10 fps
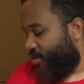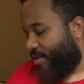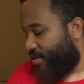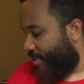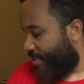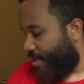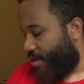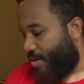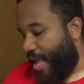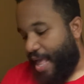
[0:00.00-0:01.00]
too much
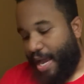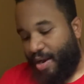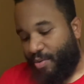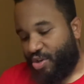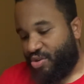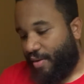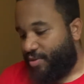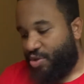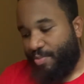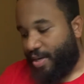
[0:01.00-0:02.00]
detail. I don't want to show off
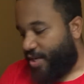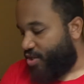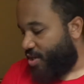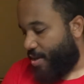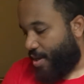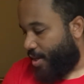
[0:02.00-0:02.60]
too much.